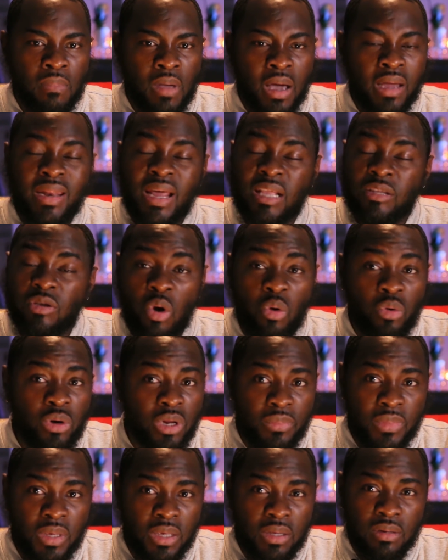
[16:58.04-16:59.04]
and that
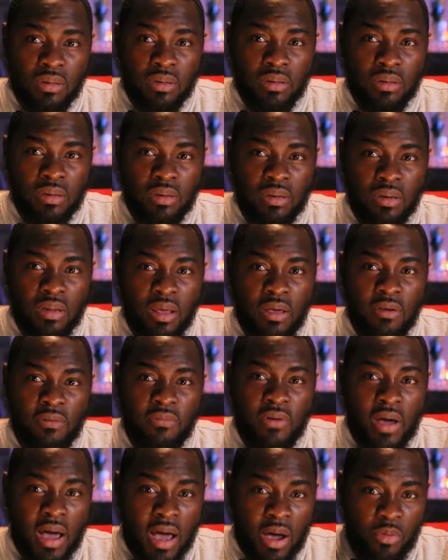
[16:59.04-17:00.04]
only mean, if
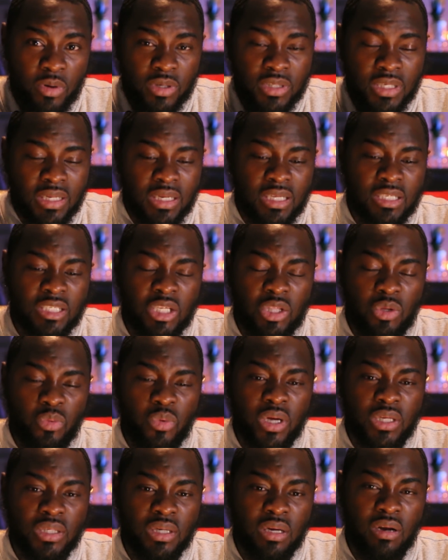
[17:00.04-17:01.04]
I was in the
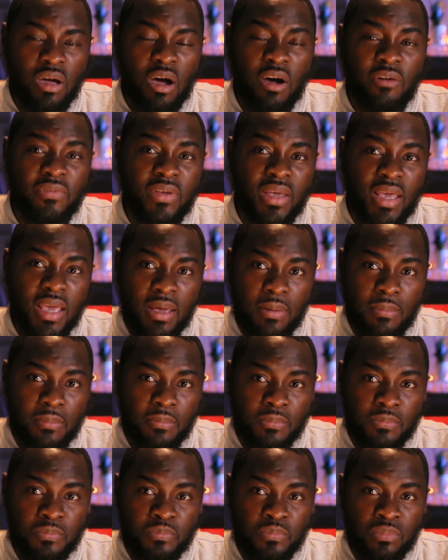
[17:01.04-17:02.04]
situation of him
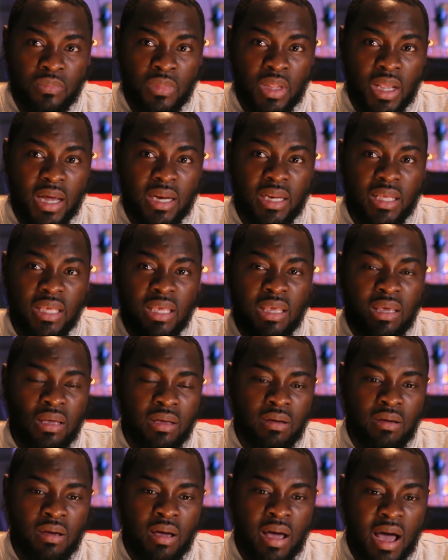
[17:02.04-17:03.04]
and
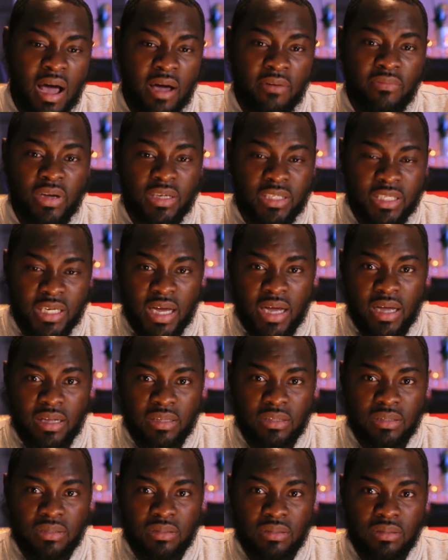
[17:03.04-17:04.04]
he have a
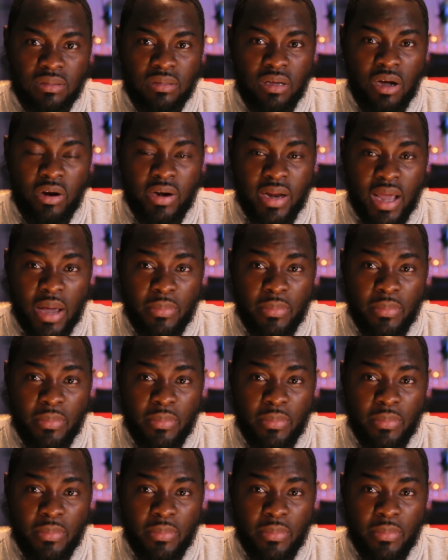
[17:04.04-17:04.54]
chance or the